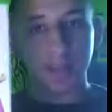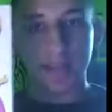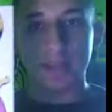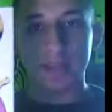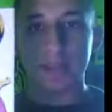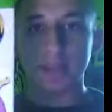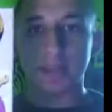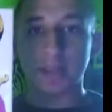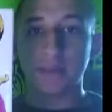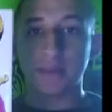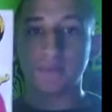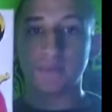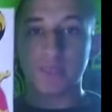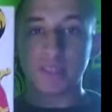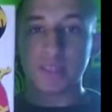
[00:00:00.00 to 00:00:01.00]
I gave
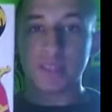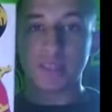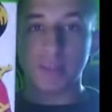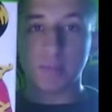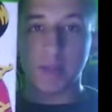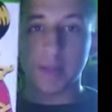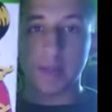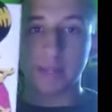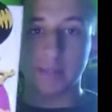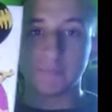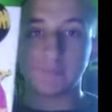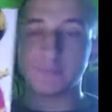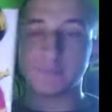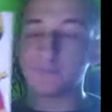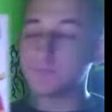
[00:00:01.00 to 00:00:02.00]
him a DJ painting.
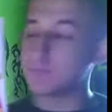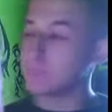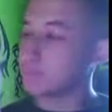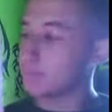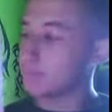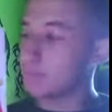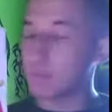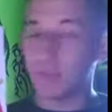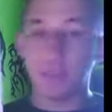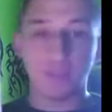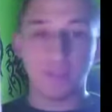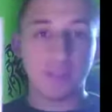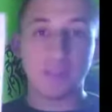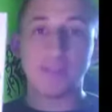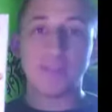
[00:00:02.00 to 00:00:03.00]

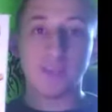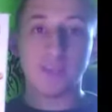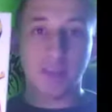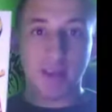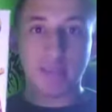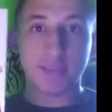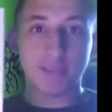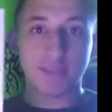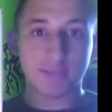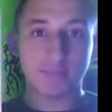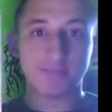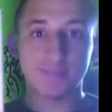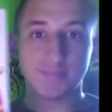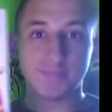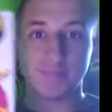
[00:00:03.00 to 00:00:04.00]
I think it's nice.
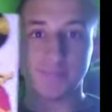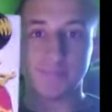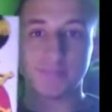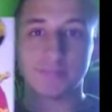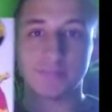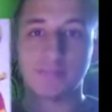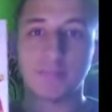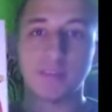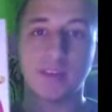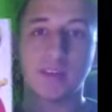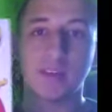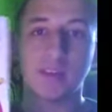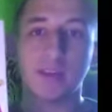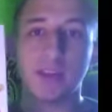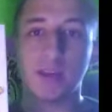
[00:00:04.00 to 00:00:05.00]

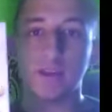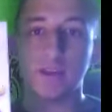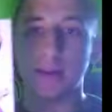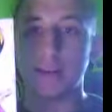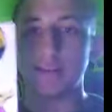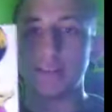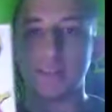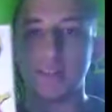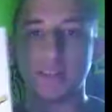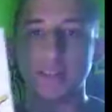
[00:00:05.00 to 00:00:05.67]
Anyway, as you can